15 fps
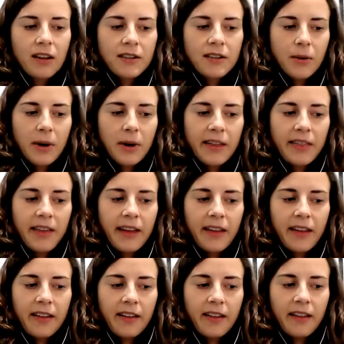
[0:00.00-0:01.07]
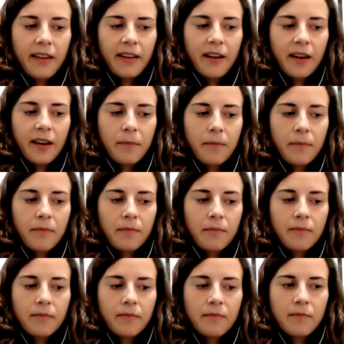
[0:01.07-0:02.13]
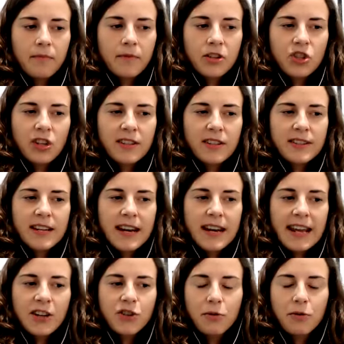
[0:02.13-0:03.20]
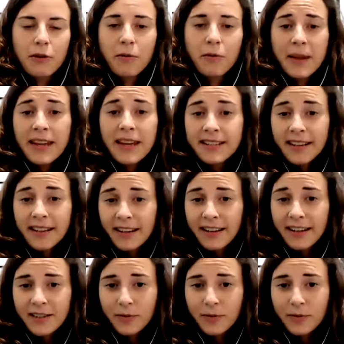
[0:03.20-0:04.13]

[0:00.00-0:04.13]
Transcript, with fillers: so I think um, just the nature of meetings,